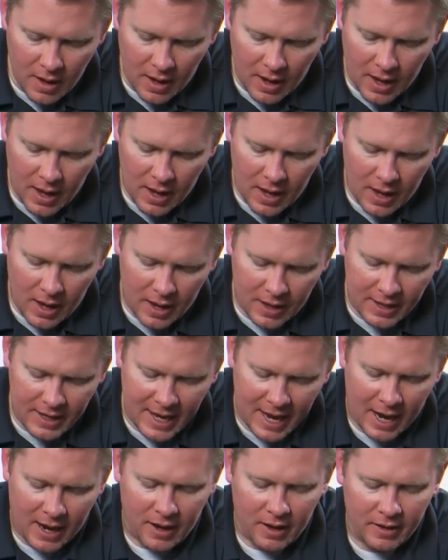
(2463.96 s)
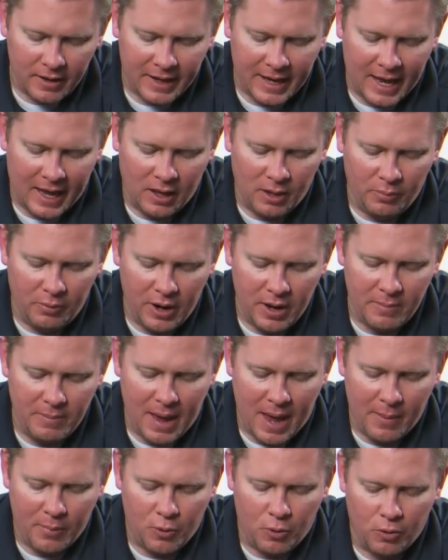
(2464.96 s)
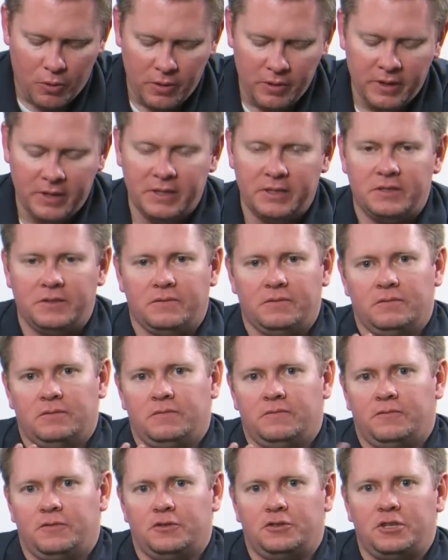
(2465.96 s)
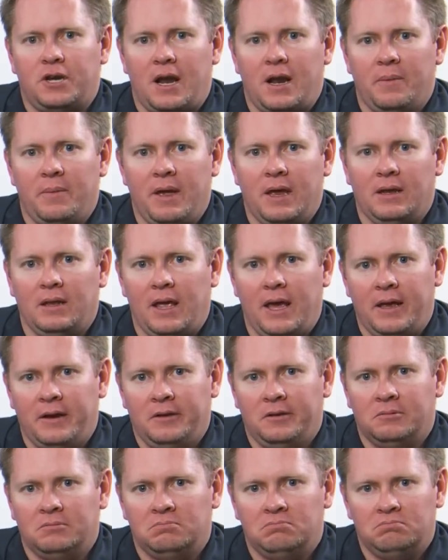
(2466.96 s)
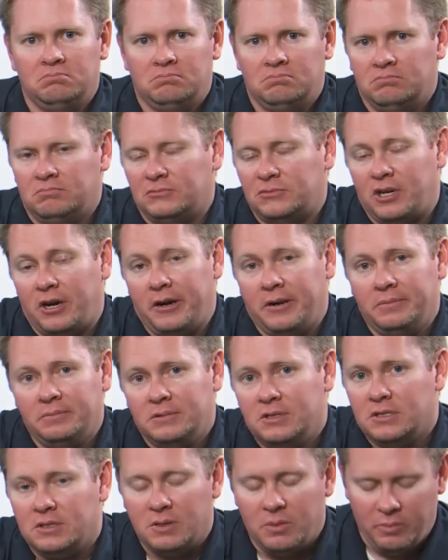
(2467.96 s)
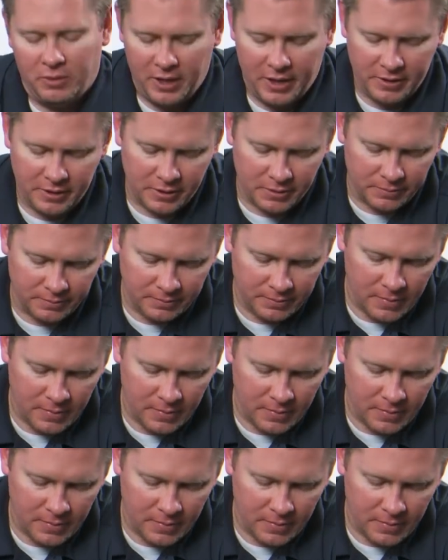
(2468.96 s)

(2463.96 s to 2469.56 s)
Calibrate map coordinates for China mainland. Sorry, doesn't apply to you.